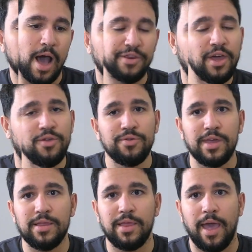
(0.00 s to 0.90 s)
Another
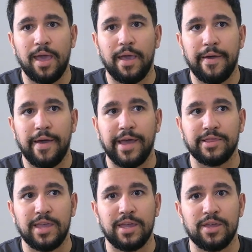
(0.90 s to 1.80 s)
thing that I
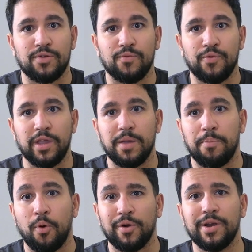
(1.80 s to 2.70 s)
think is really
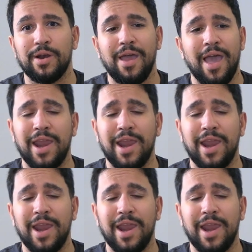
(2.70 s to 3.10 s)
important,